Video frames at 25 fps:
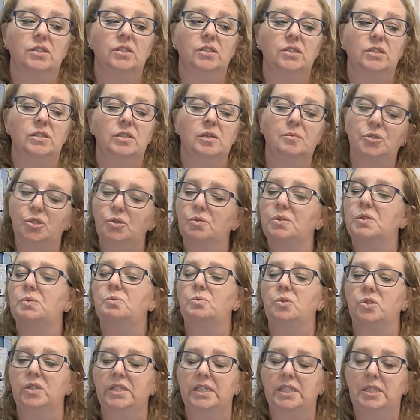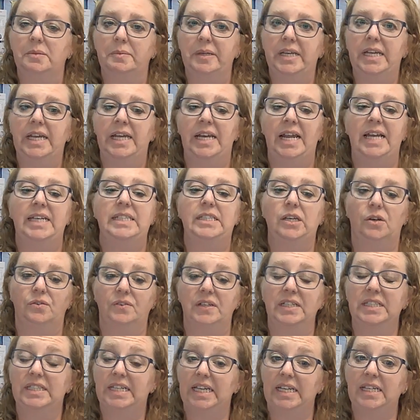Some students will need to be in a
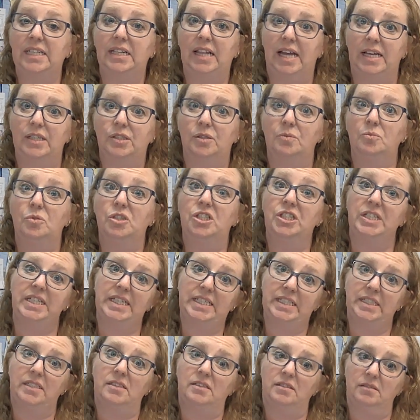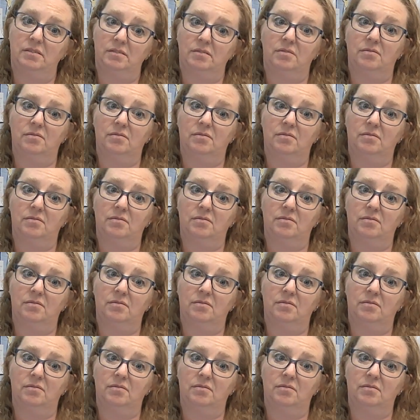self-contained classroom, which is